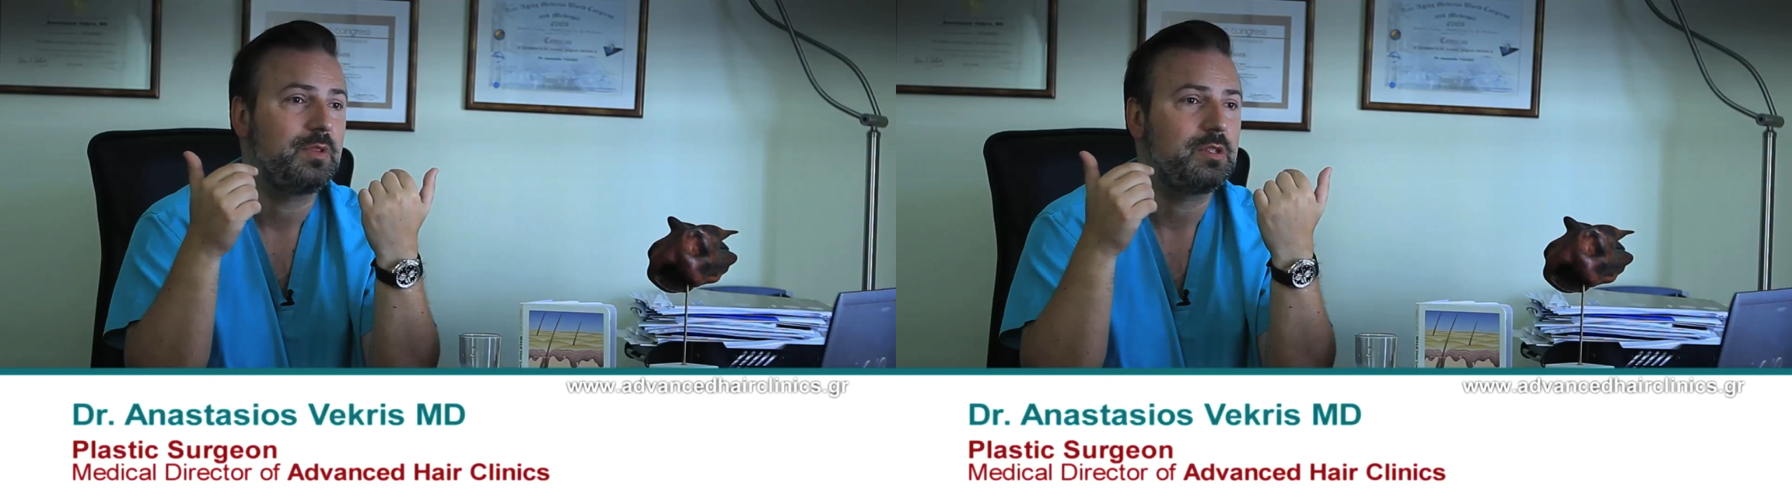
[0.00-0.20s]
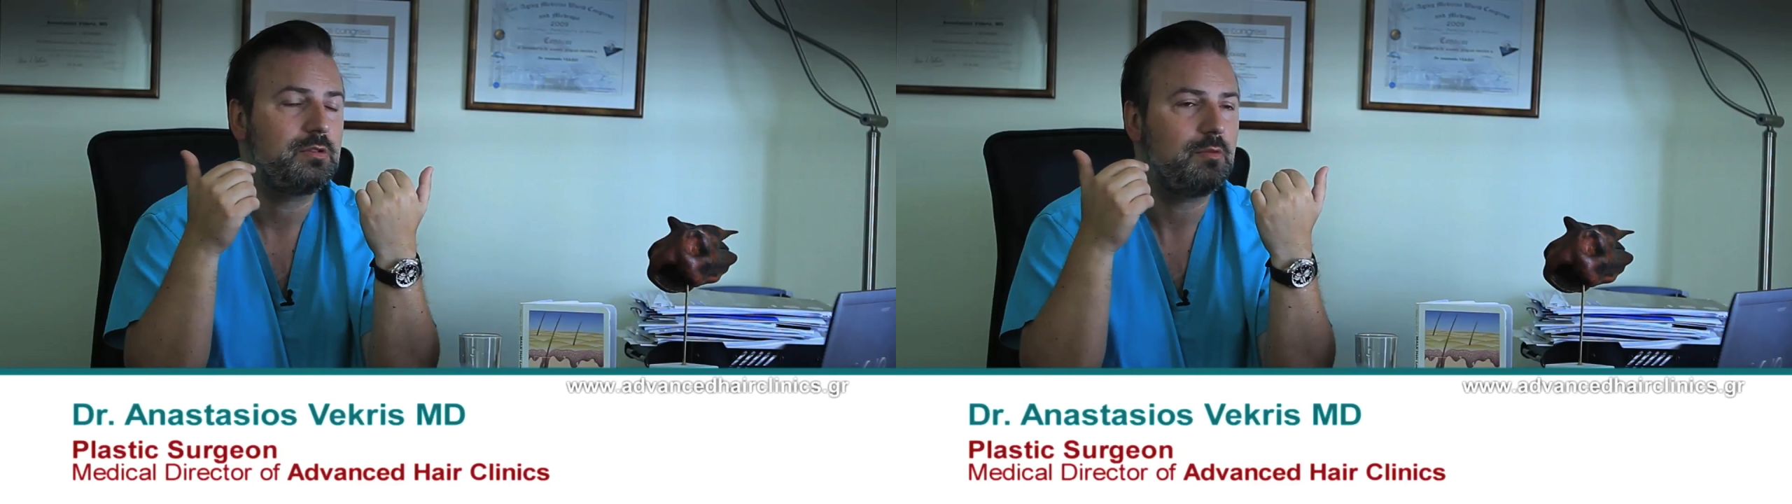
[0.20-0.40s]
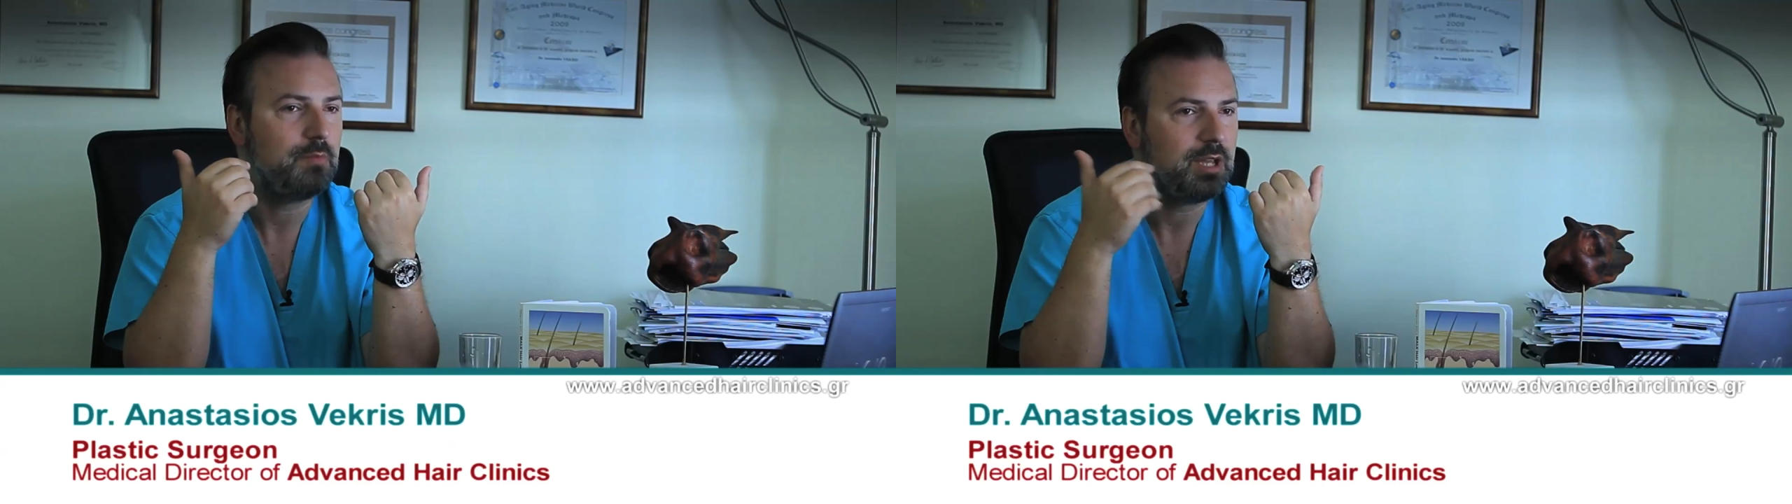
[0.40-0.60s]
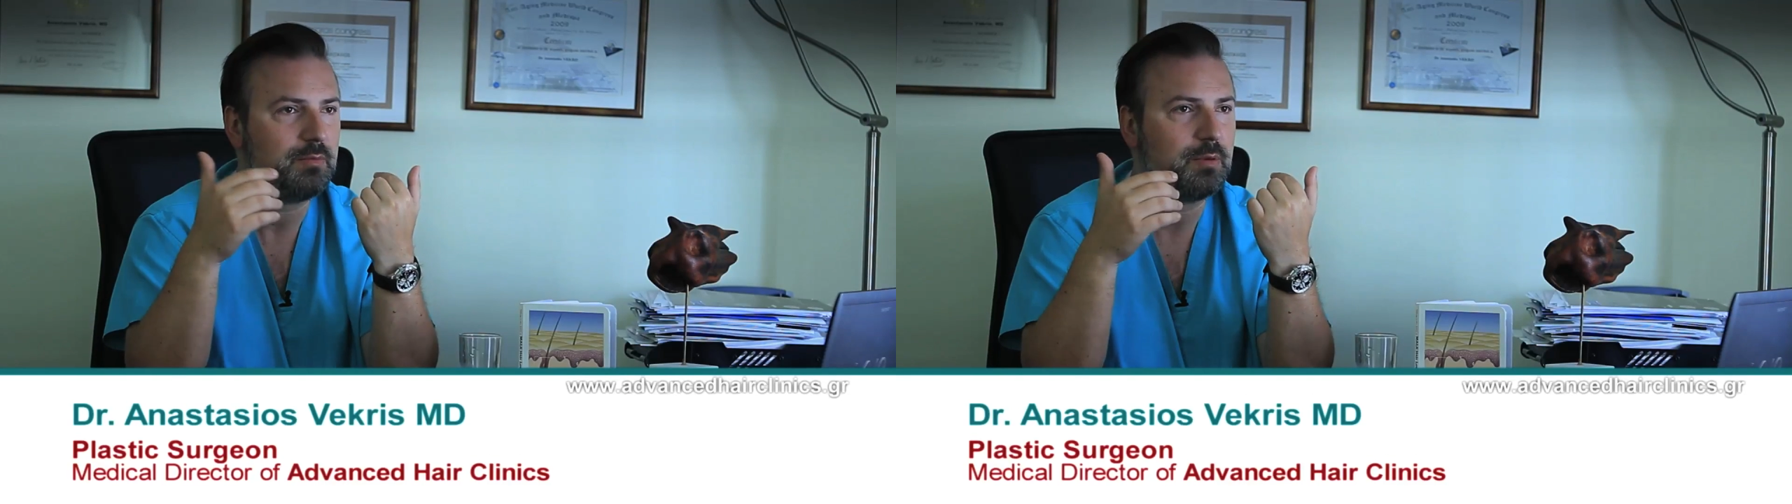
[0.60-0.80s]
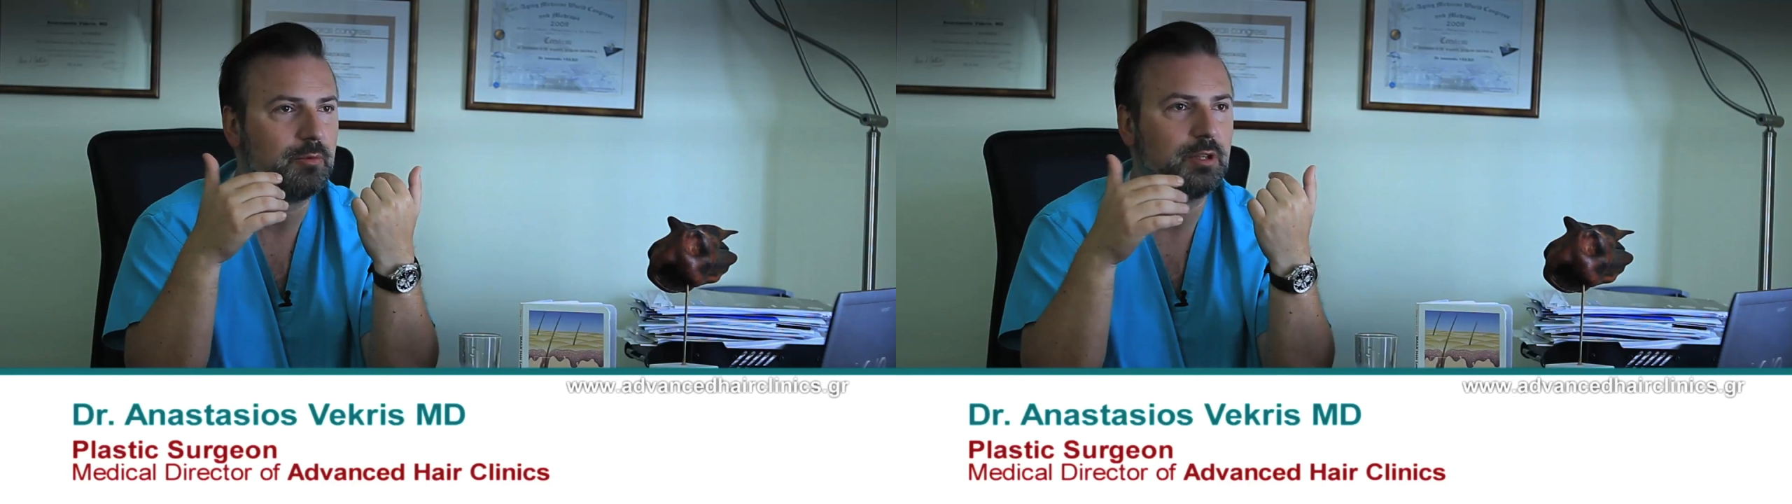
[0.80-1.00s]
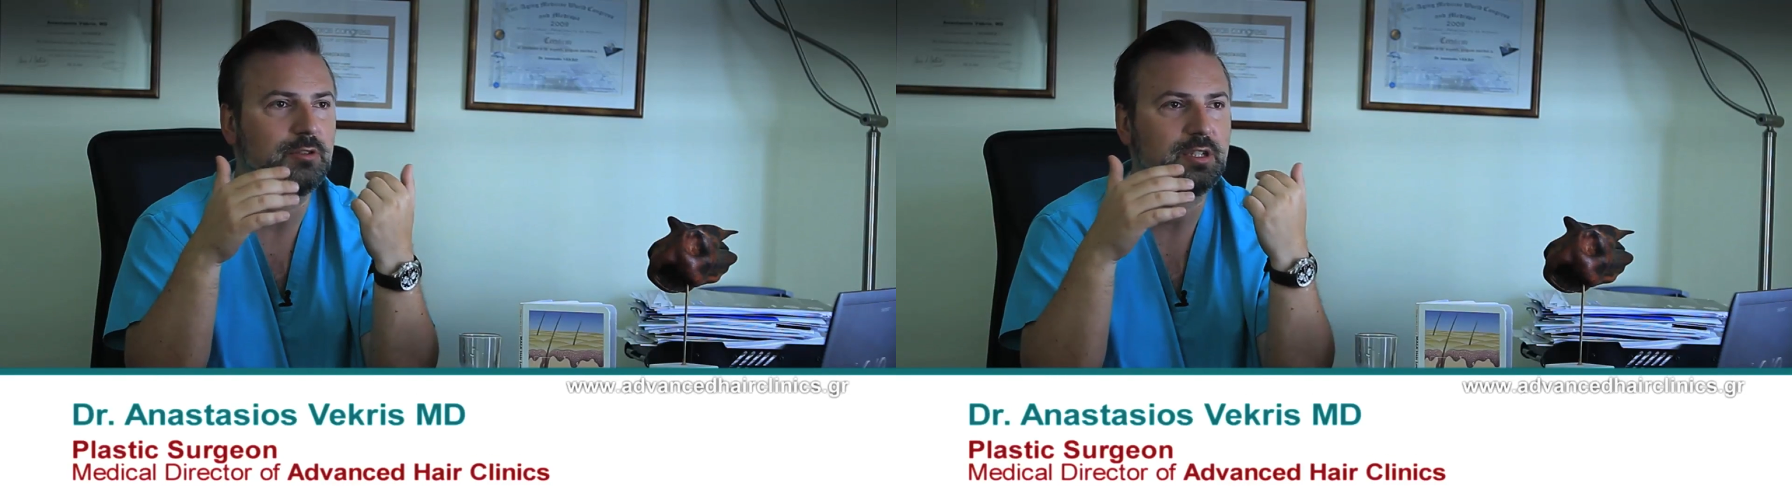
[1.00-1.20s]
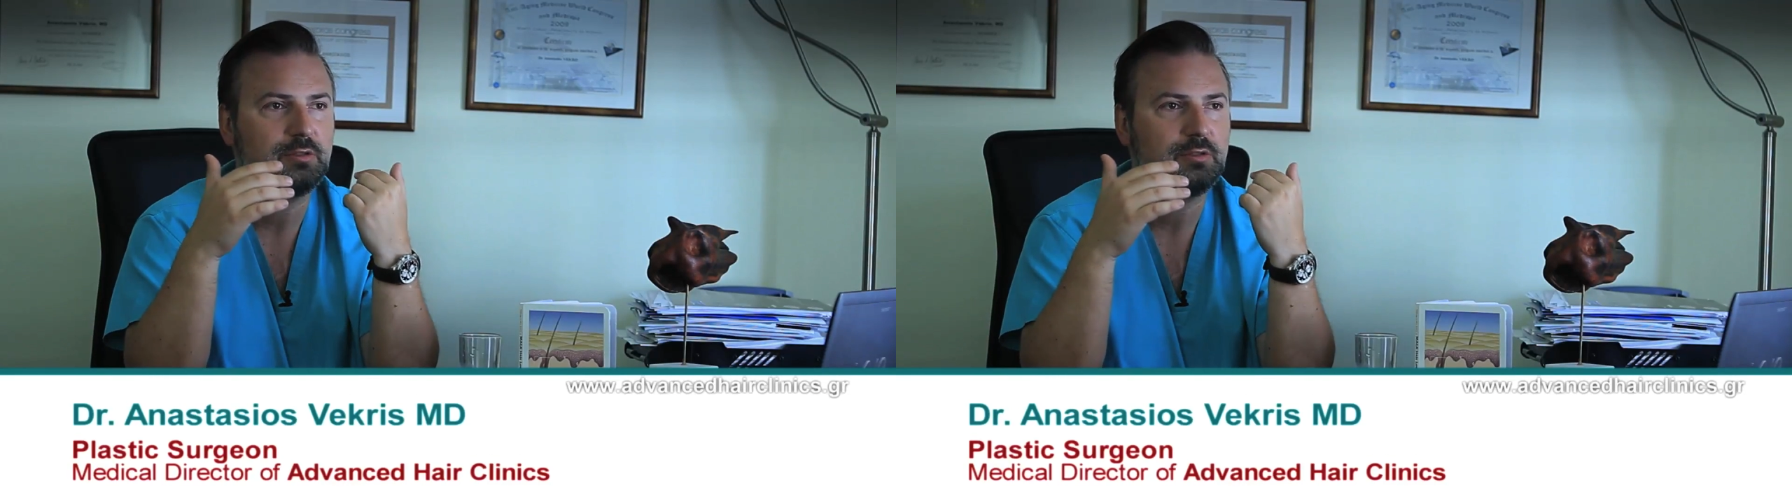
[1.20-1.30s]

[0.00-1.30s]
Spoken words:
So many people address